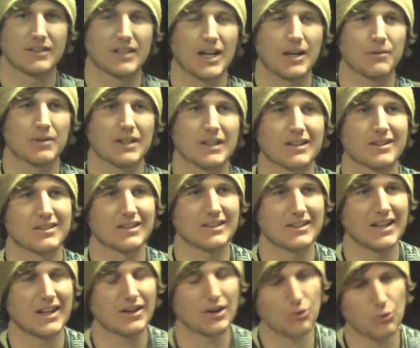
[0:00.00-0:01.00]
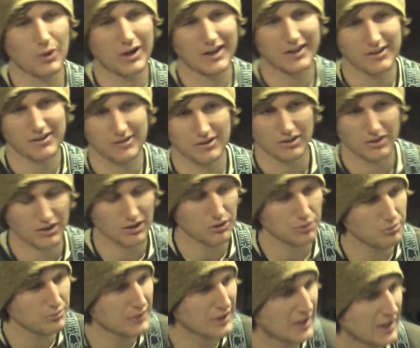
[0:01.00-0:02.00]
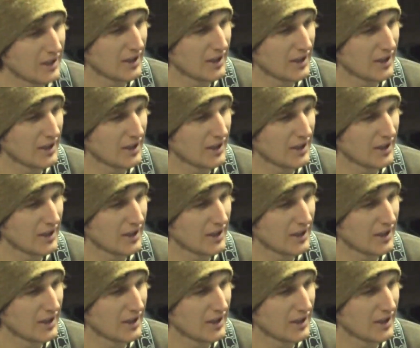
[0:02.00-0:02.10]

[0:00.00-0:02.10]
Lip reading: the time to like sit down and write a solo,